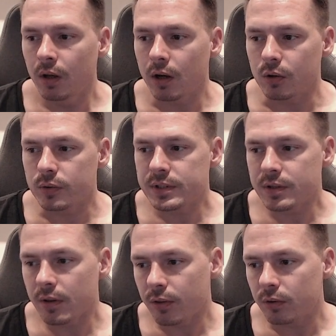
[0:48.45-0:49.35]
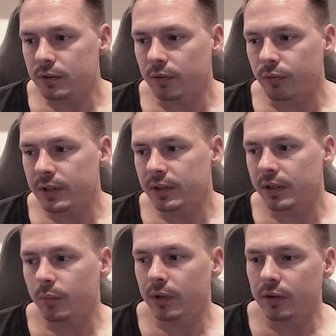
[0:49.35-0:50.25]
I always thought that writing an
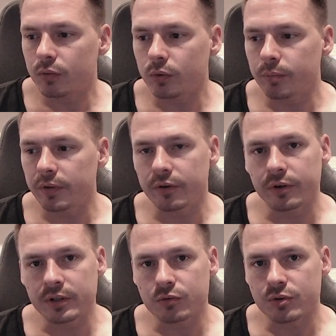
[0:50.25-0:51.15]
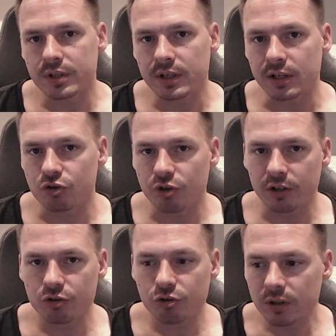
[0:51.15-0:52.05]
emulator would be very interesting and
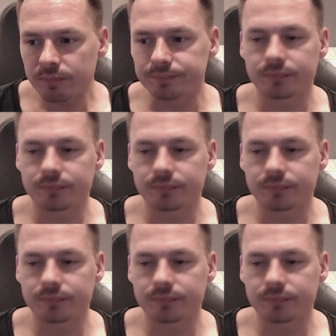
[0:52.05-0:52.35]
challenging.